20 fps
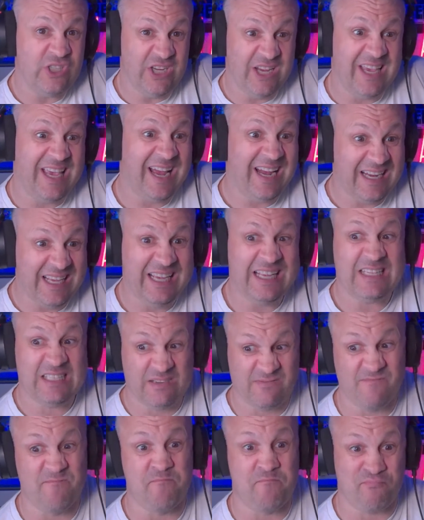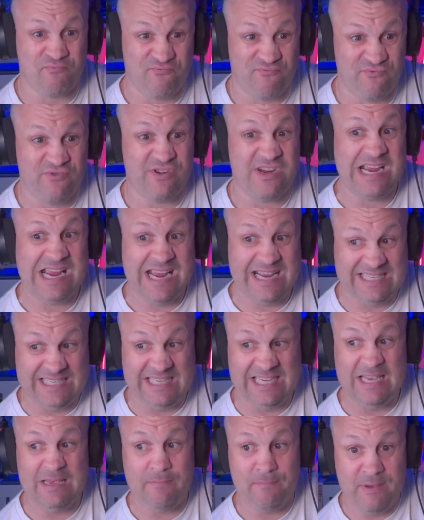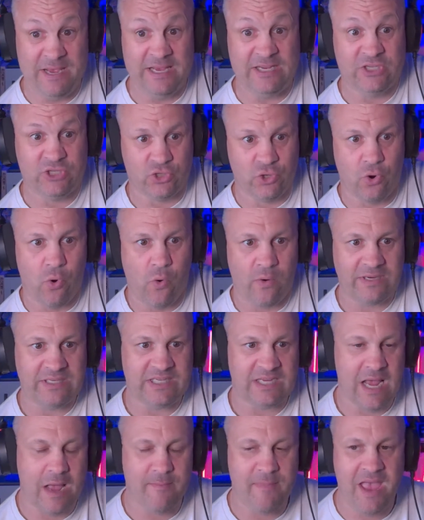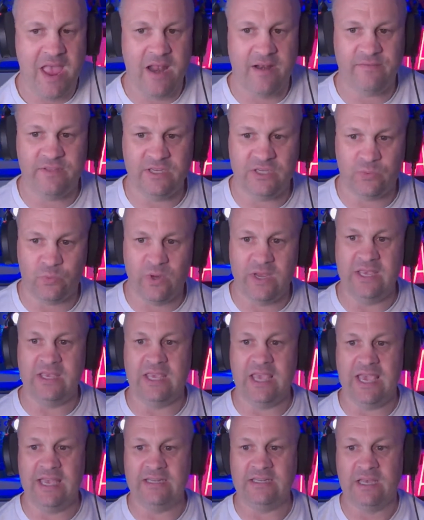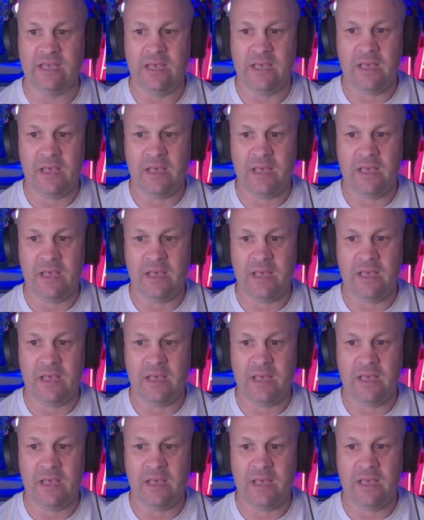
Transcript: you're going to get some pretty big stories to come out of this weekend.